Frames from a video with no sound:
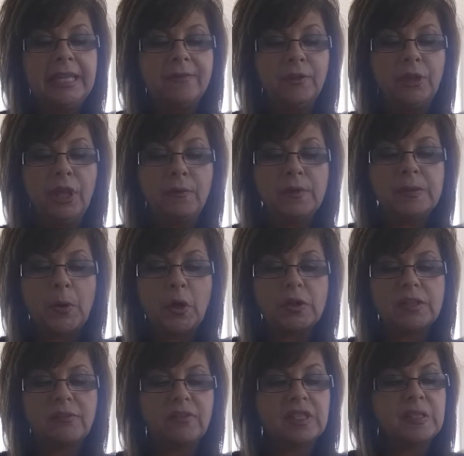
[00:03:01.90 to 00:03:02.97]
in the lowest
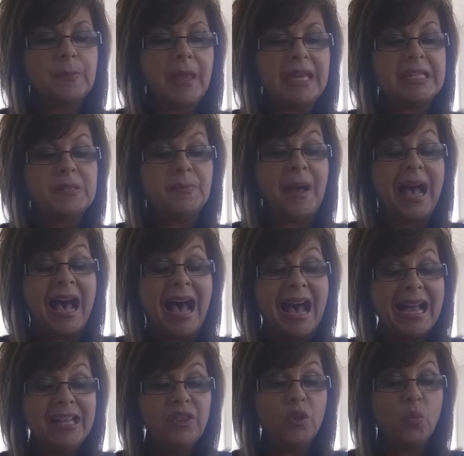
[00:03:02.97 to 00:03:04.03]
parts of the space
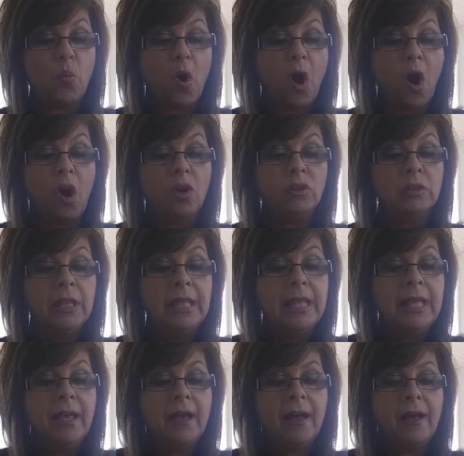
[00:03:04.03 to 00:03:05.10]
behind the wall,
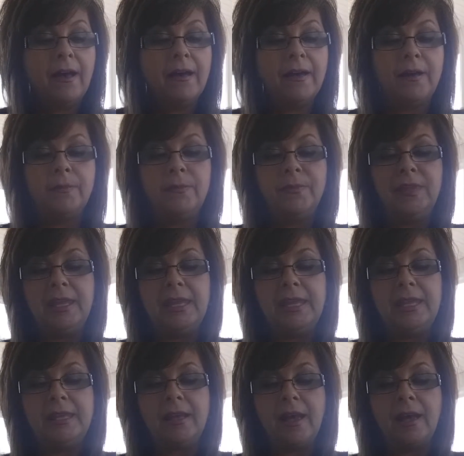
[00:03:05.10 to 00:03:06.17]

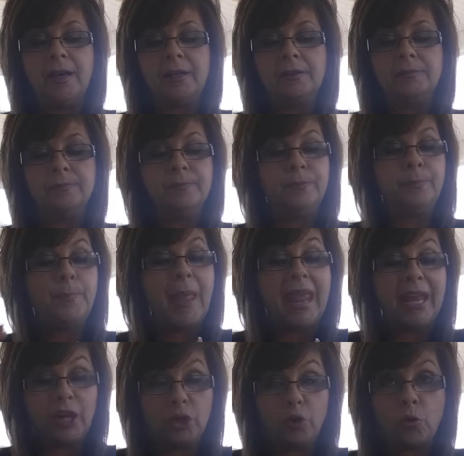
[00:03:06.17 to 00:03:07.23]
the
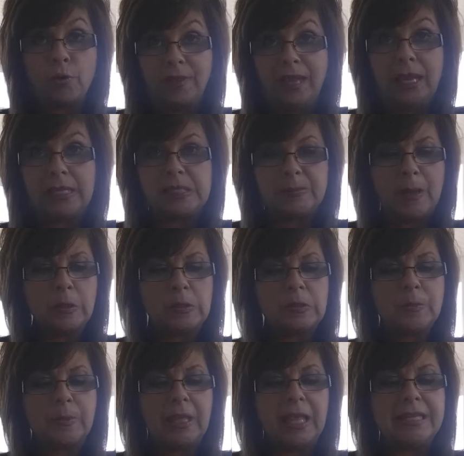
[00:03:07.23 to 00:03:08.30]
bare or the
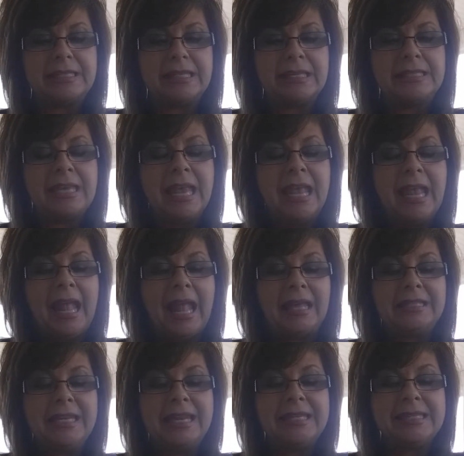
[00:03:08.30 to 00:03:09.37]
exposed places,
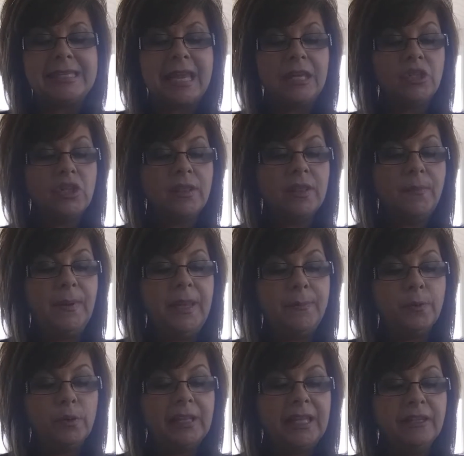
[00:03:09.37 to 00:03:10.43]
and he stationed the
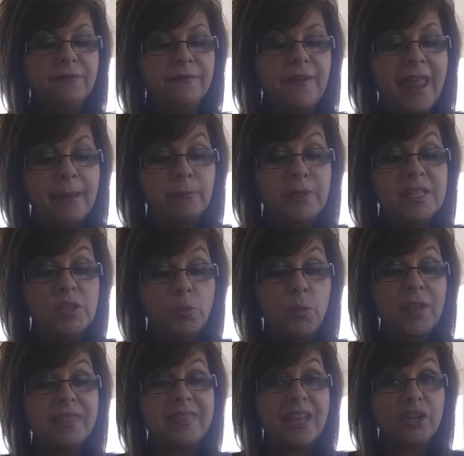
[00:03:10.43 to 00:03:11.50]
people in families
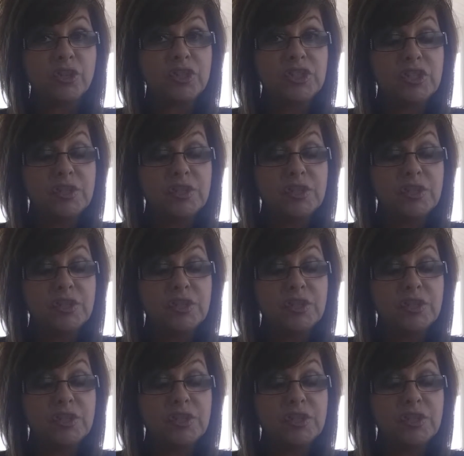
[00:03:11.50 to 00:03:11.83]
with their